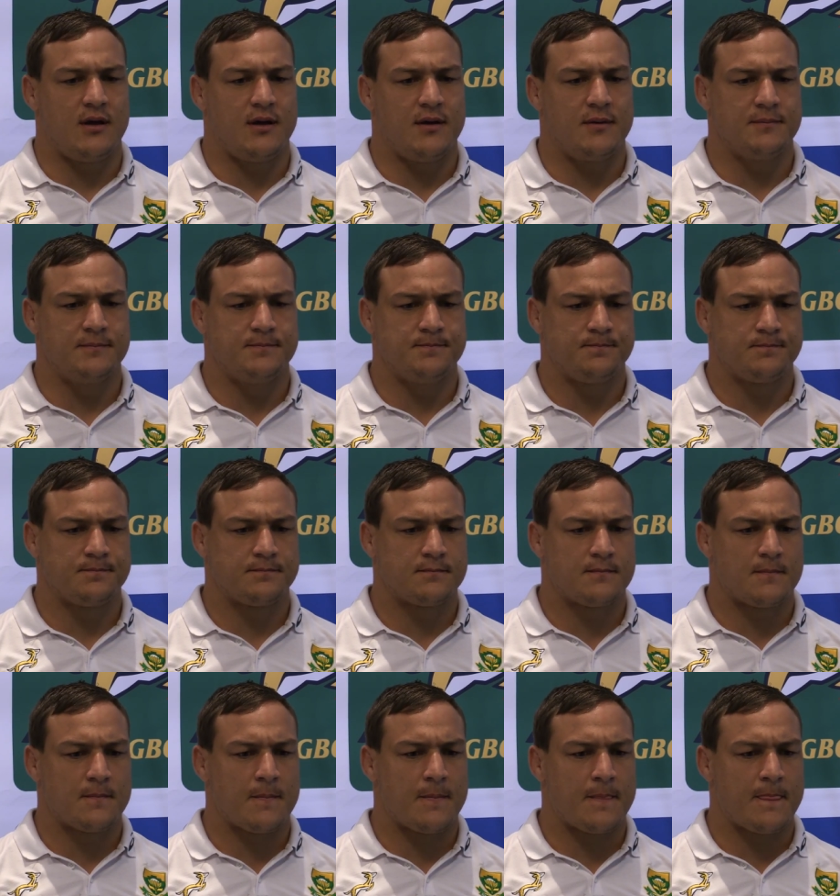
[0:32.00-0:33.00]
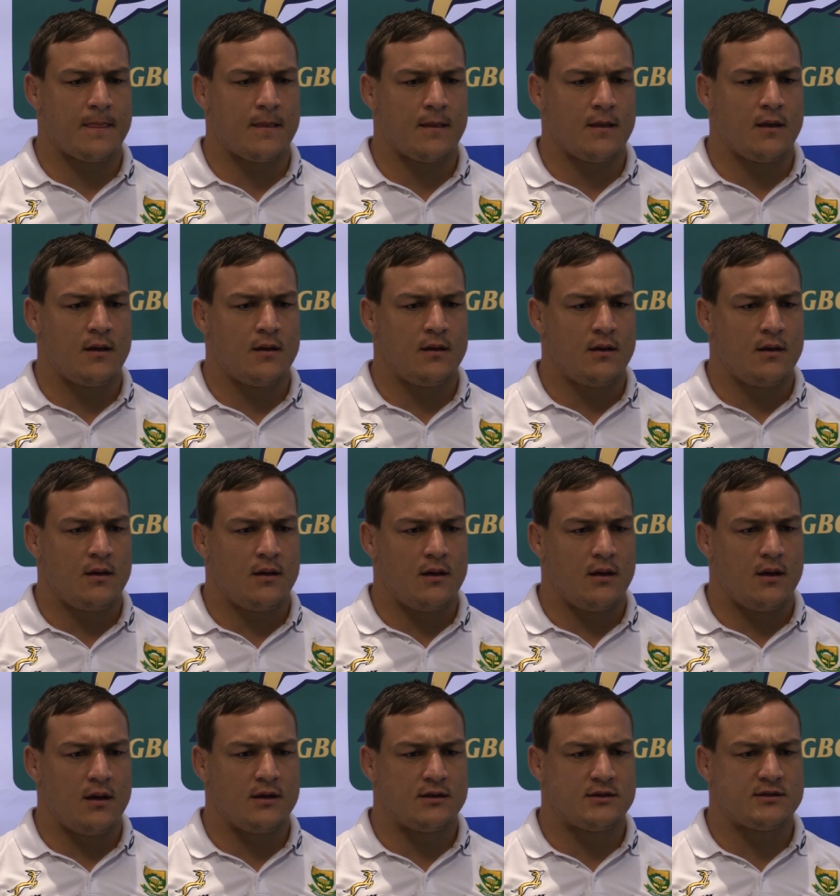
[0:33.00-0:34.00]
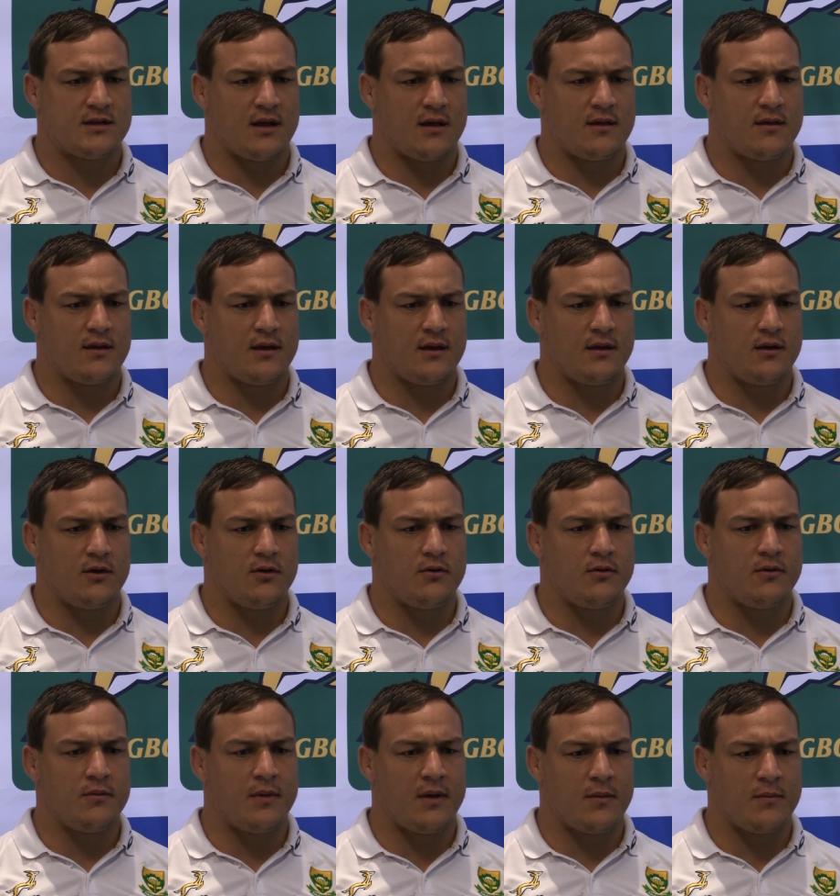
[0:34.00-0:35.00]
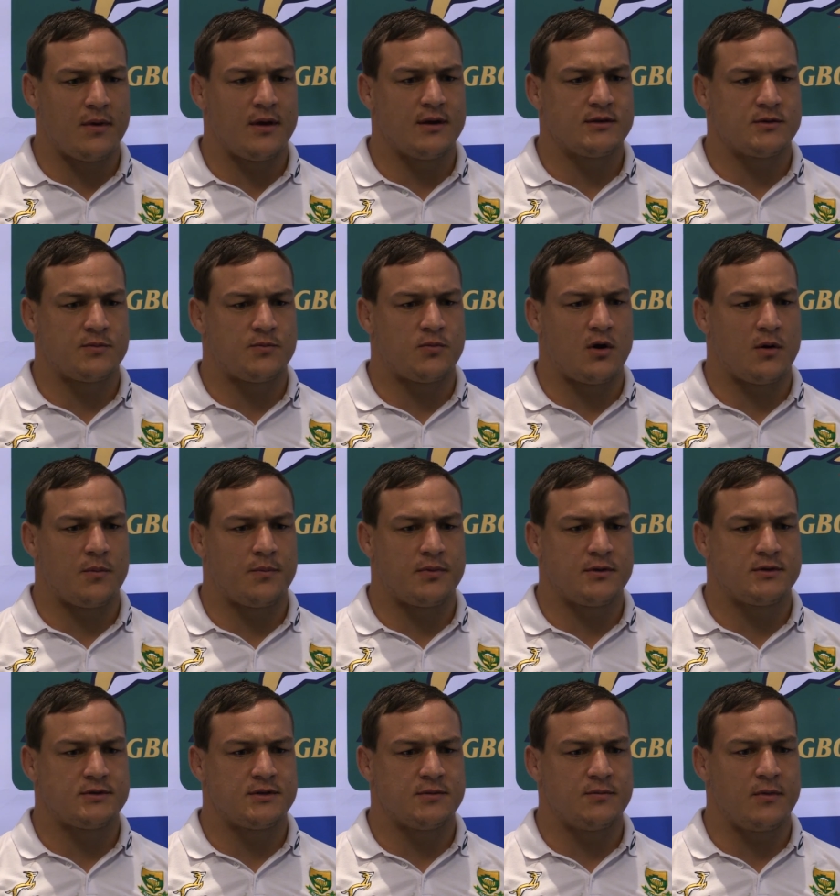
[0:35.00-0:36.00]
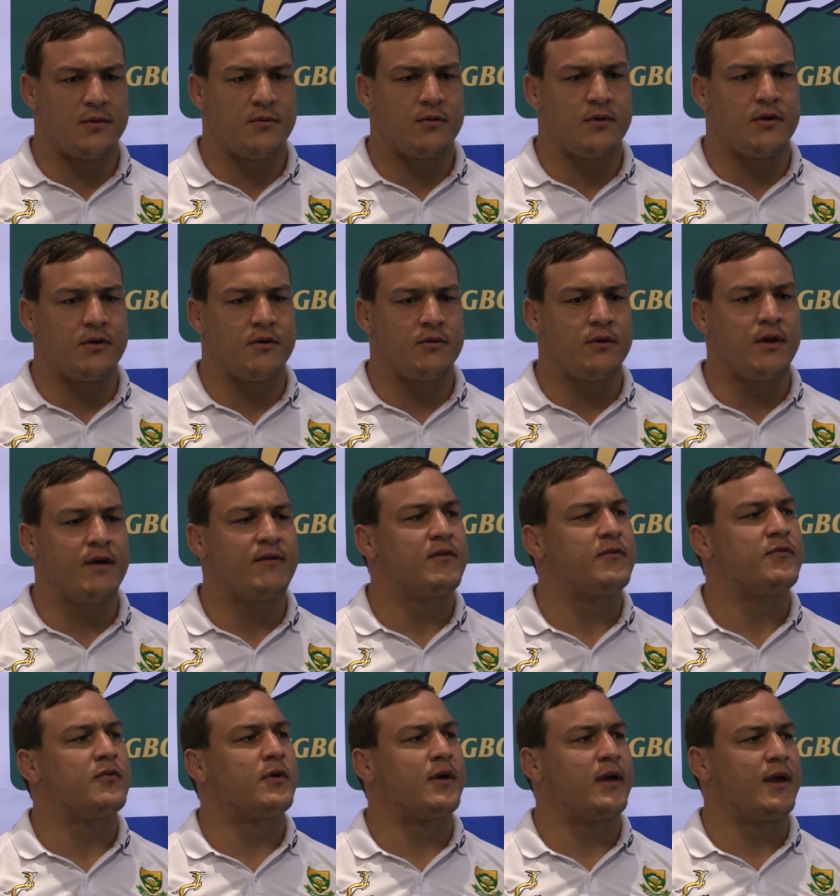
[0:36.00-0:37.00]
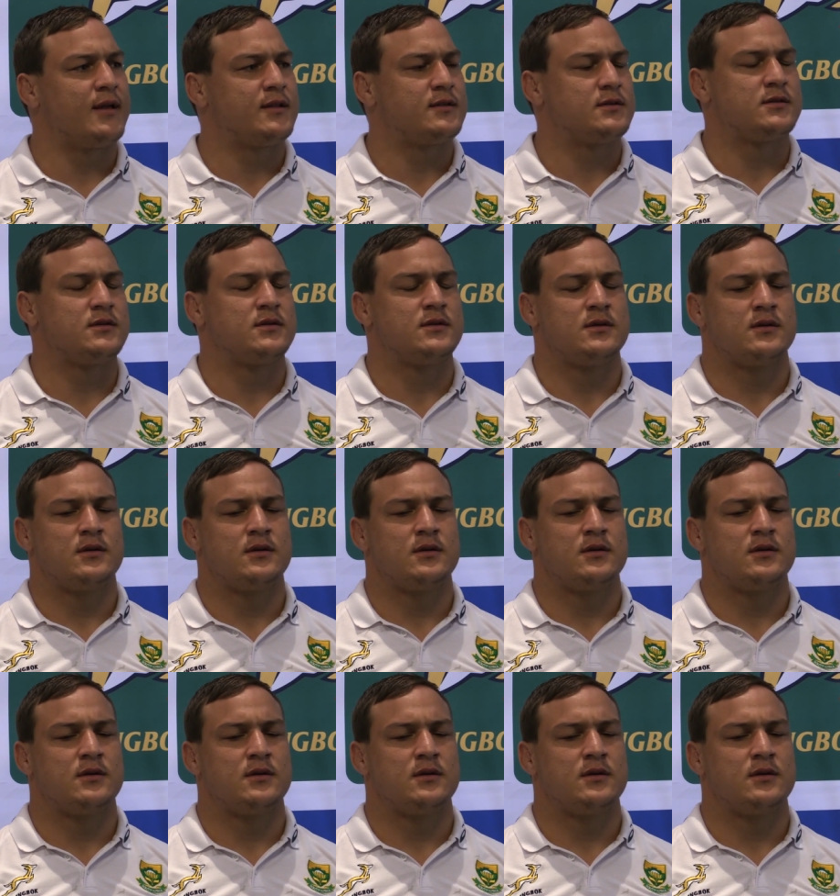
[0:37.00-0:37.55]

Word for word: Um, it's something you remember as a prop. It's a memory you never forget.